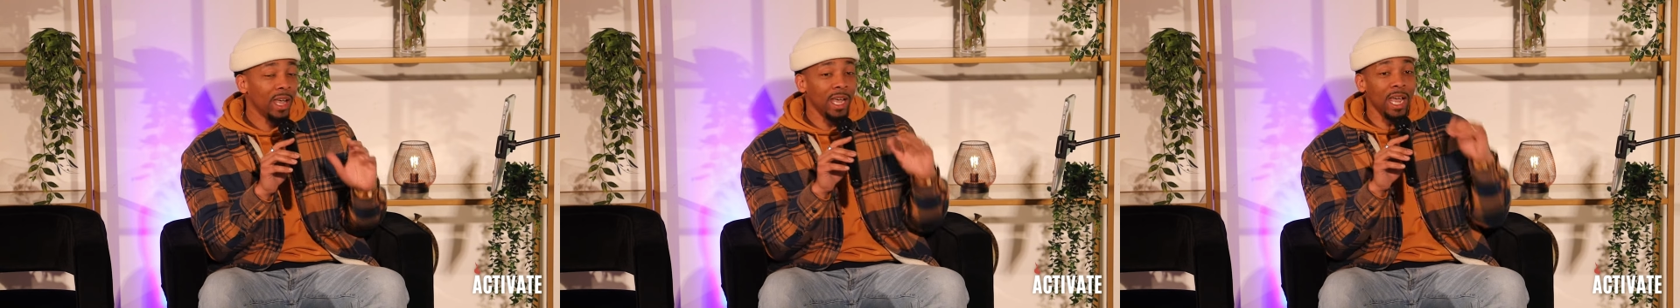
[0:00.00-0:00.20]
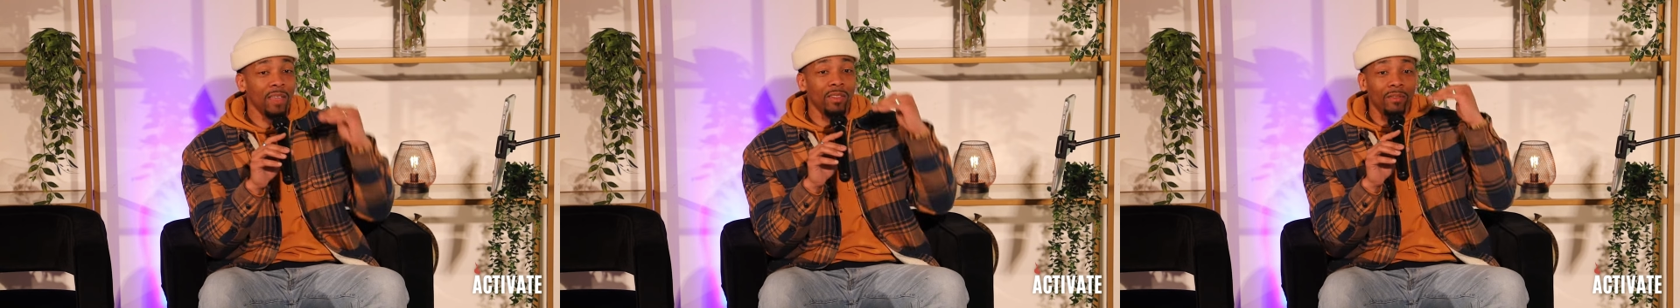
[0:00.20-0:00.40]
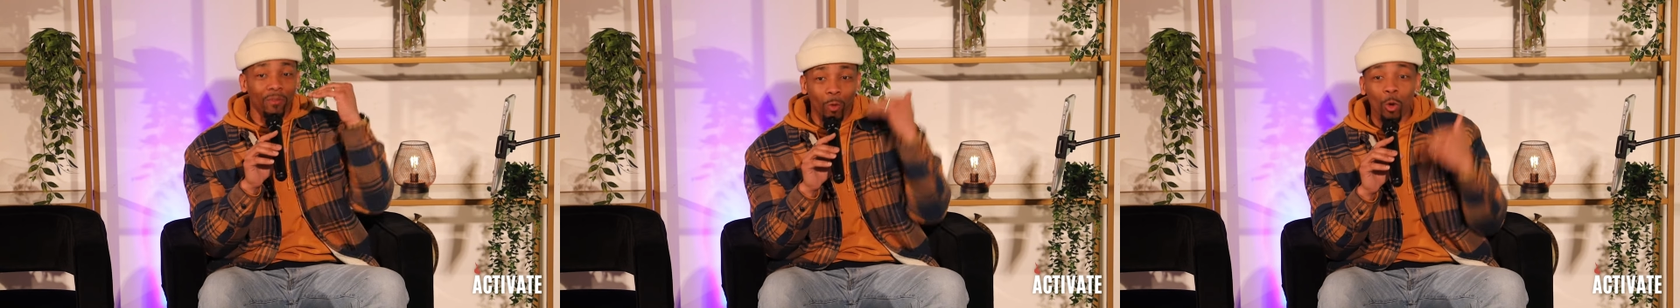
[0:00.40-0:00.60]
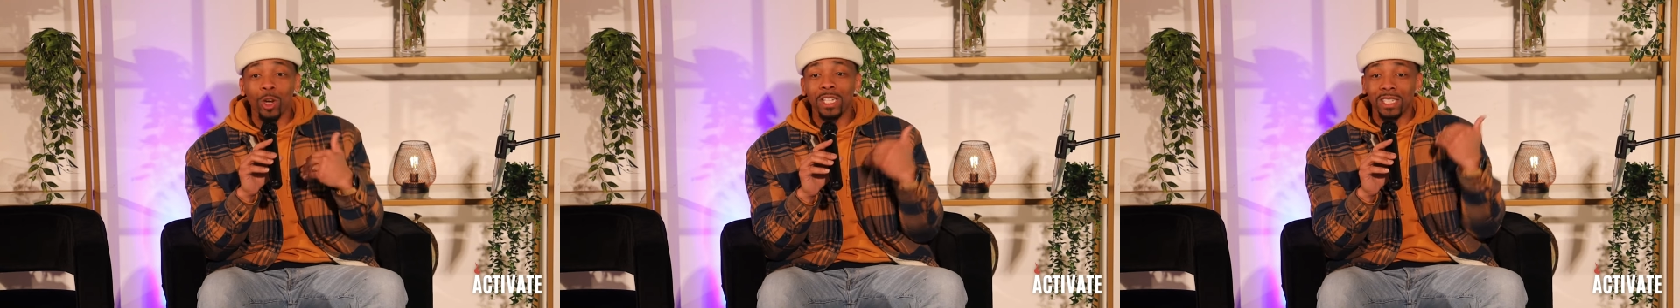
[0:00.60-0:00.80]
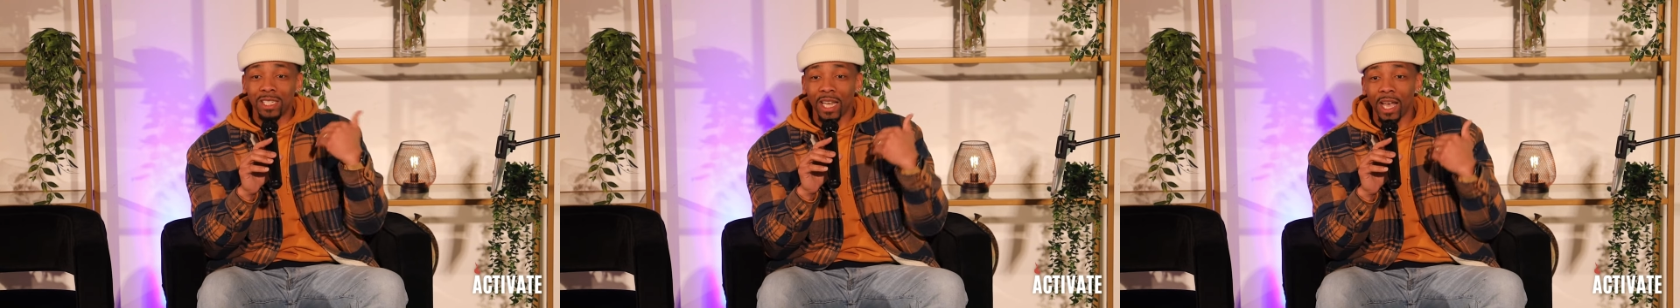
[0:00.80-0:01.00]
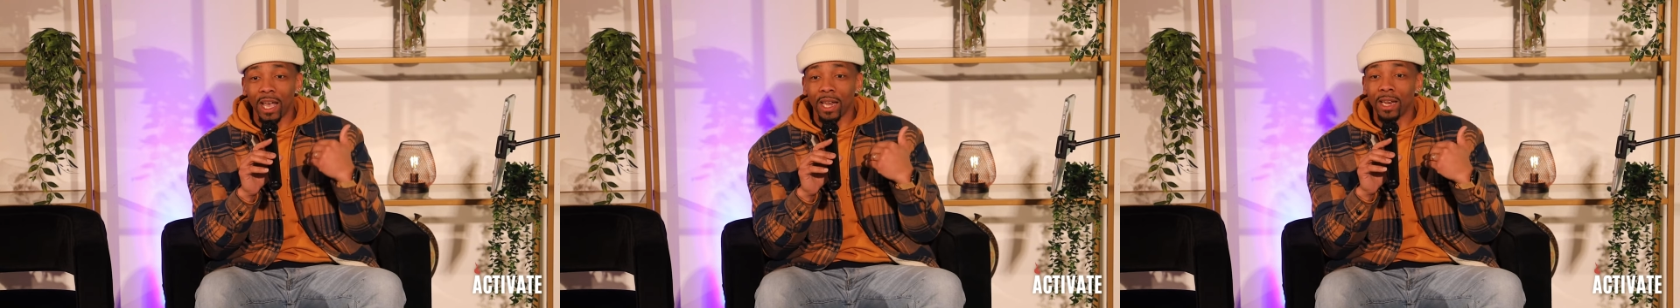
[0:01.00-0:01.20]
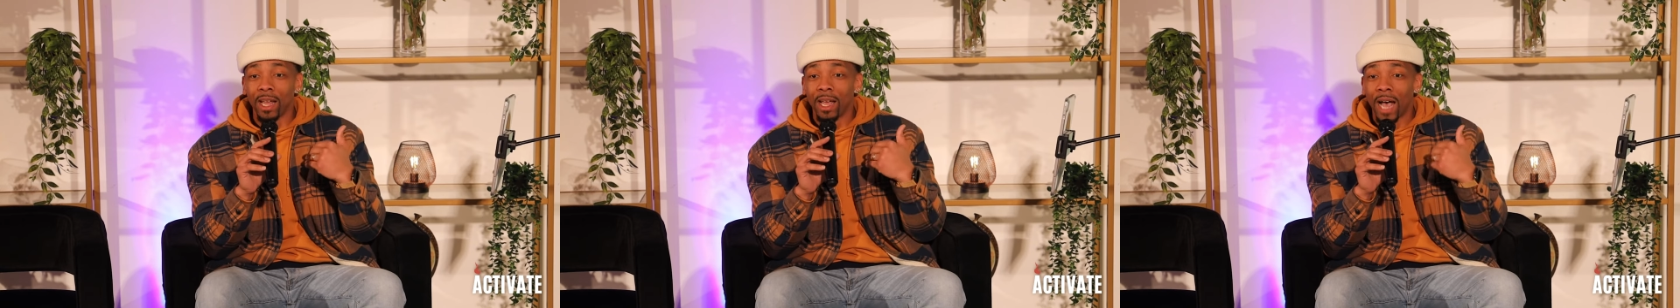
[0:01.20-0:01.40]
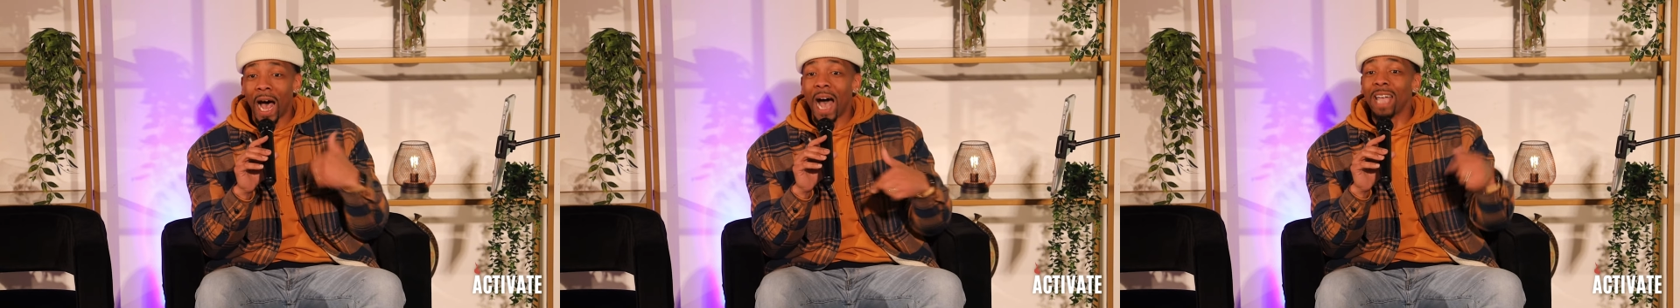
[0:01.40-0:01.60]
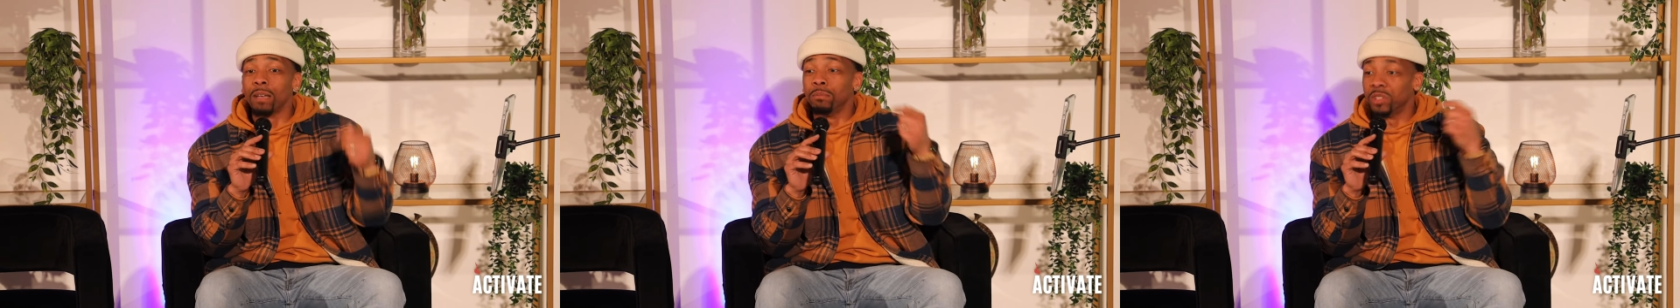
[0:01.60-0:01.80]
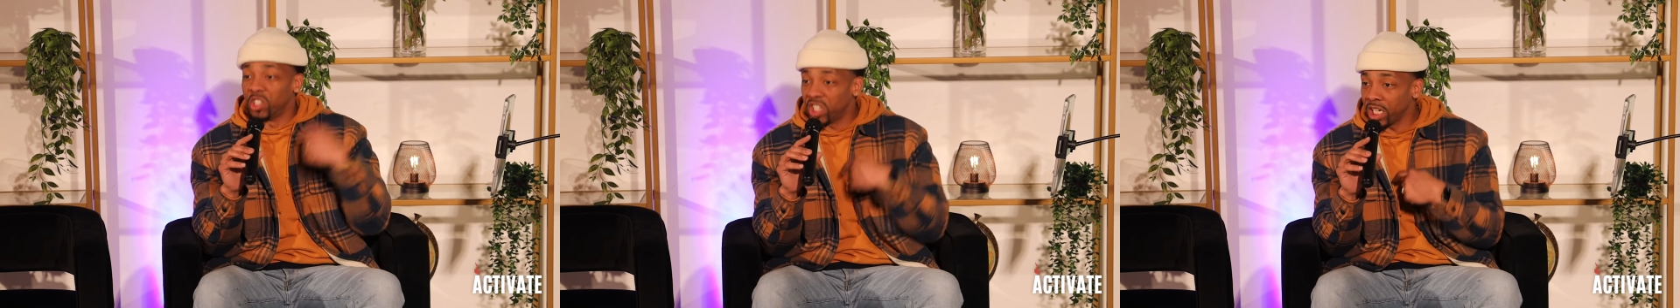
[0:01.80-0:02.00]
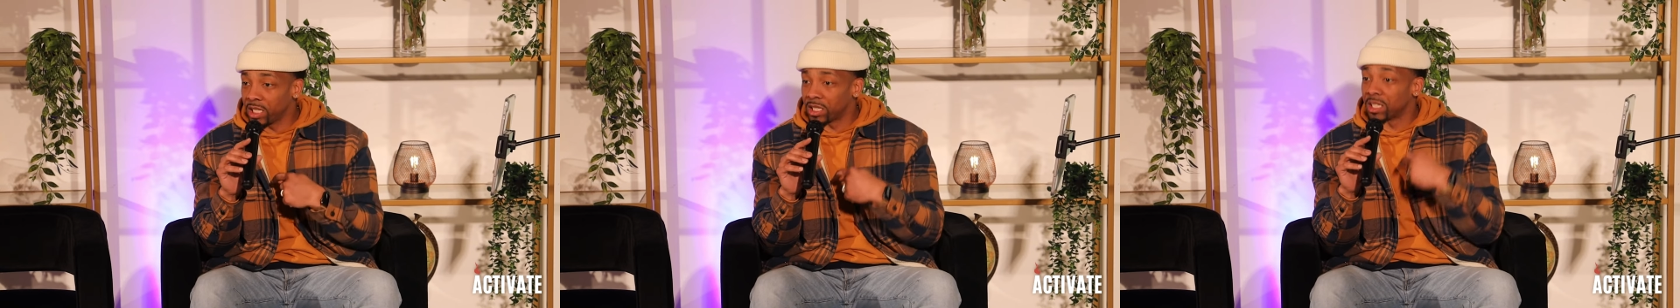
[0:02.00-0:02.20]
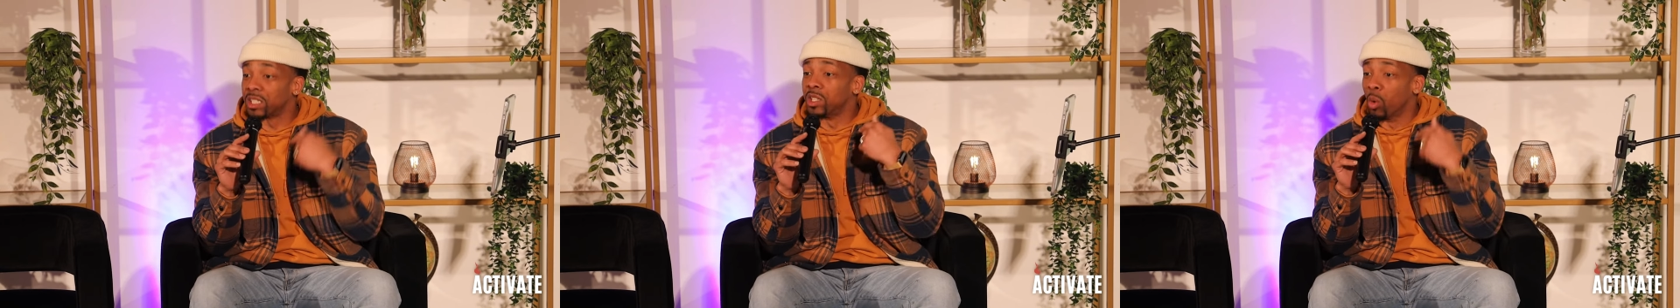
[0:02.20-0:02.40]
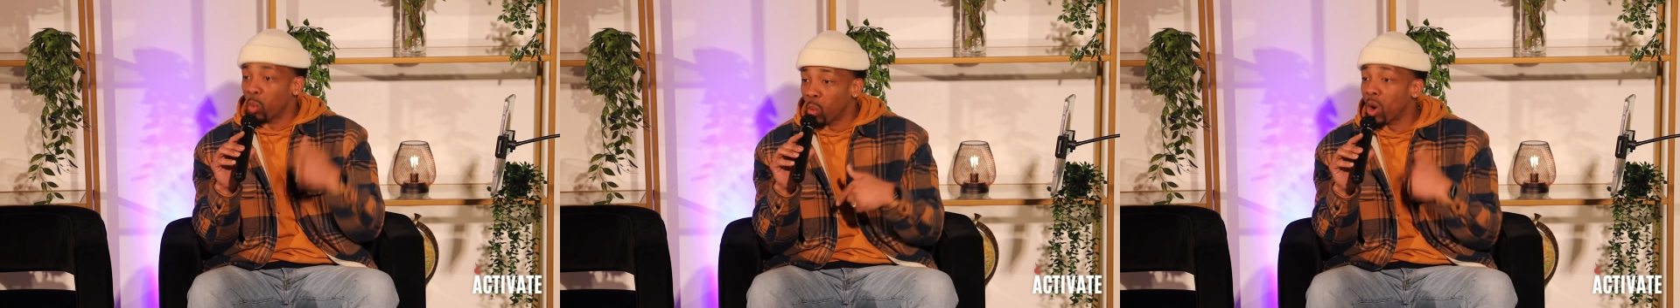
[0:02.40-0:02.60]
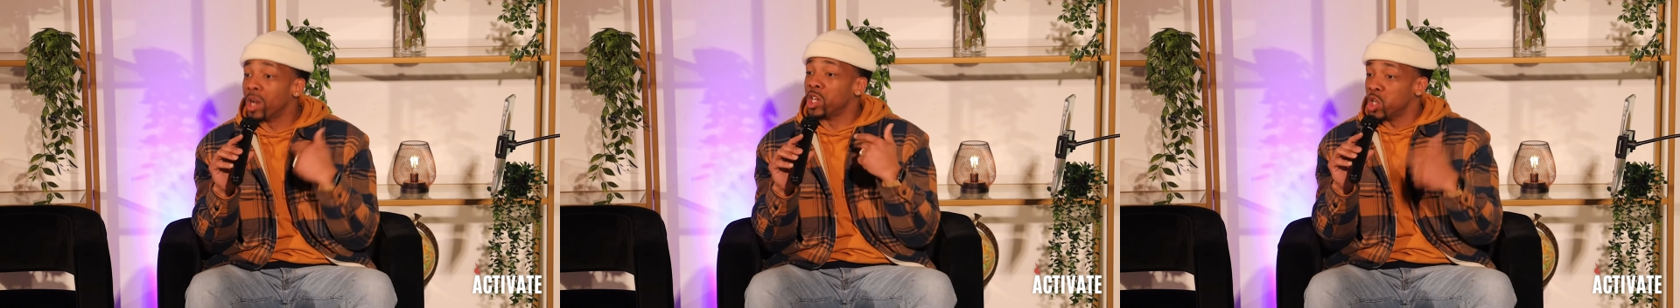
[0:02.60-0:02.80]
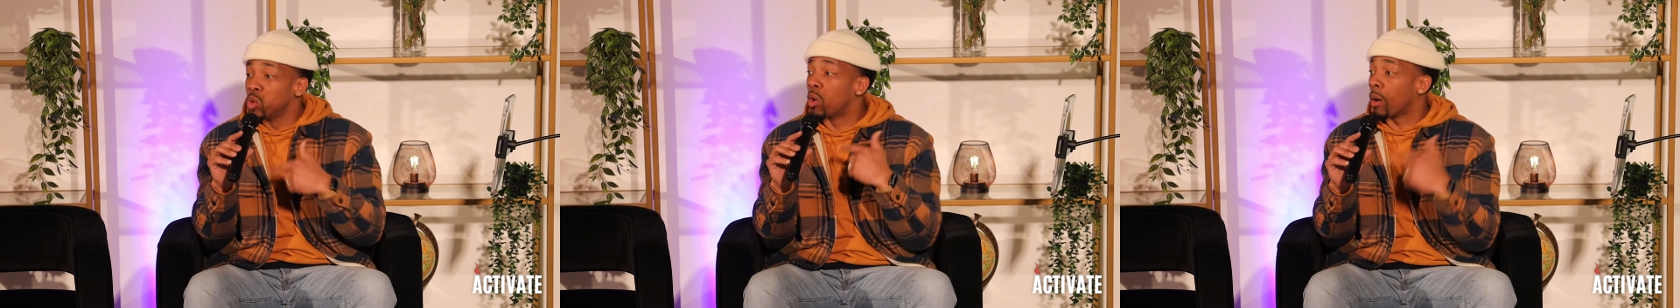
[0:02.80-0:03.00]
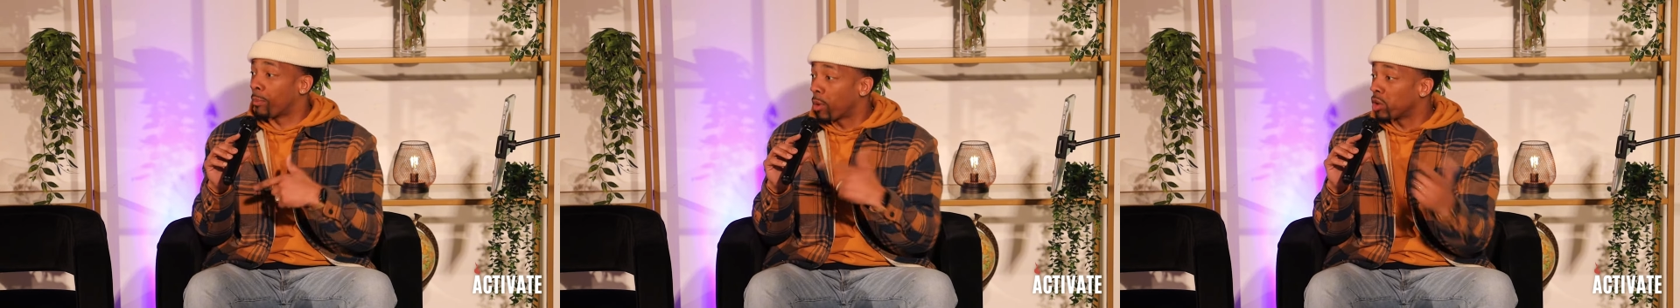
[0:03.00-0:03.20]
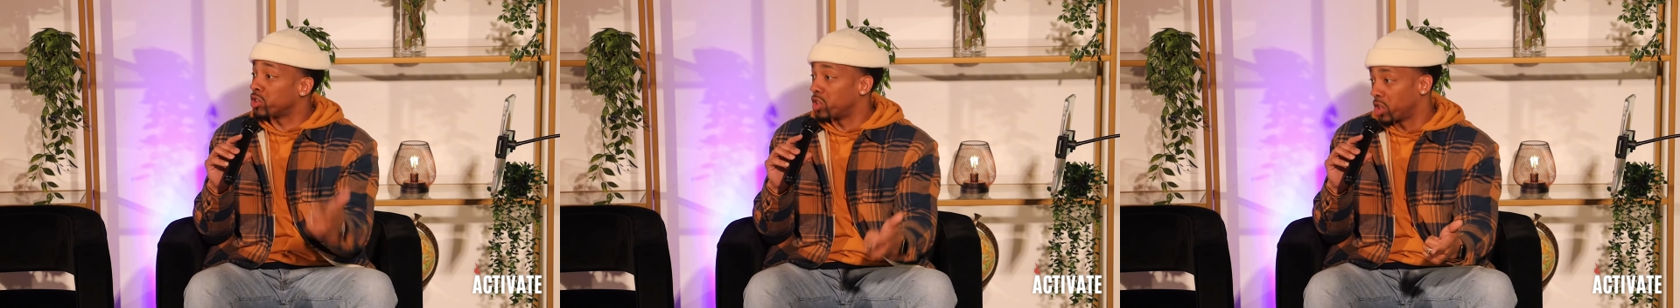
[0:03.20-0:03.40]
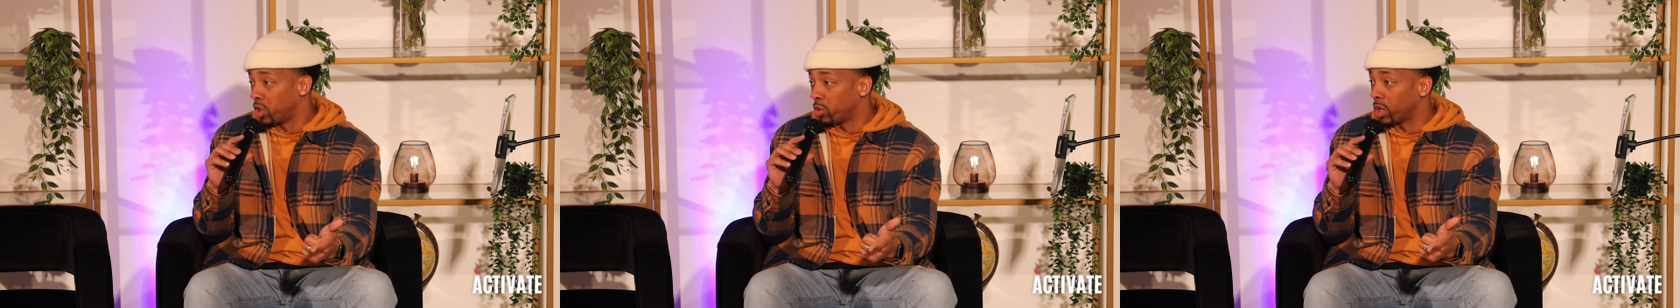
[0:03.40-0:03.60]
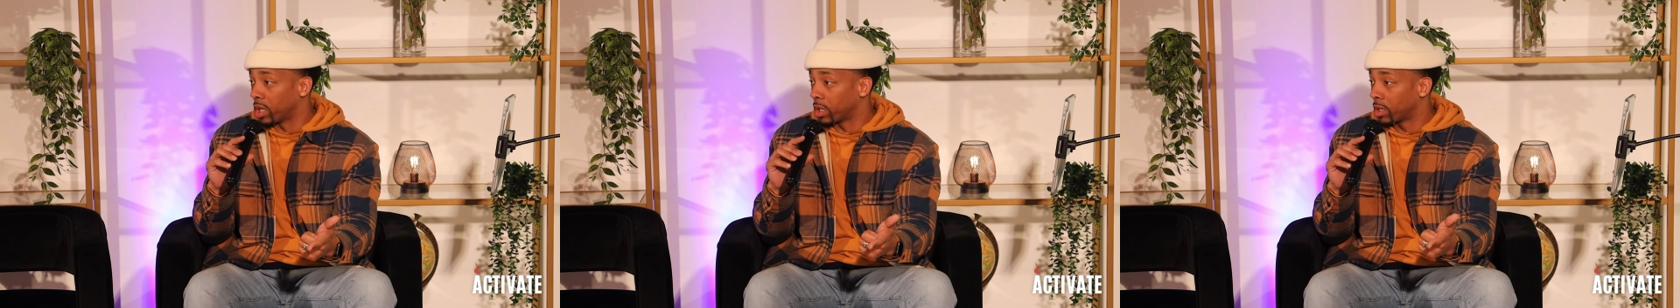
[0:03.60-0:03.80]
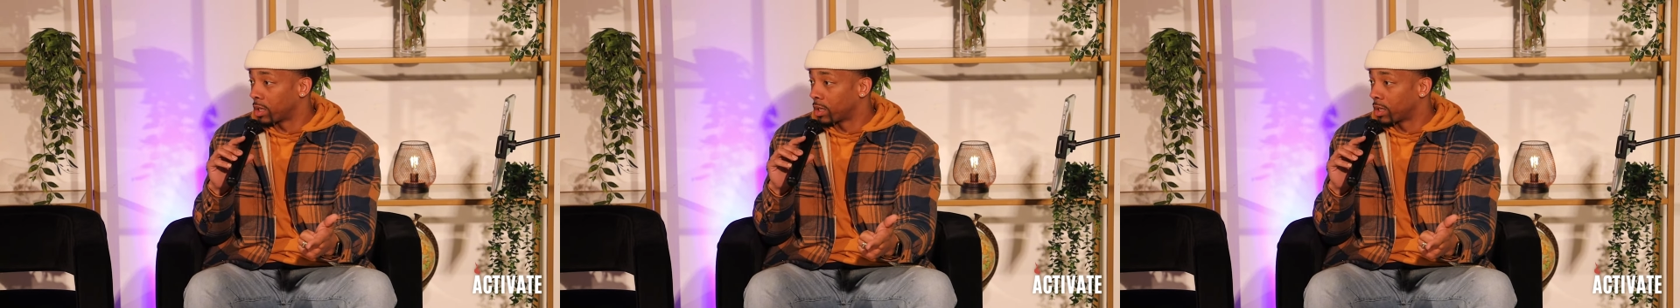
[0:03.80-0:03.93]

And the voice said, I am Jesus, the one you are persecuting.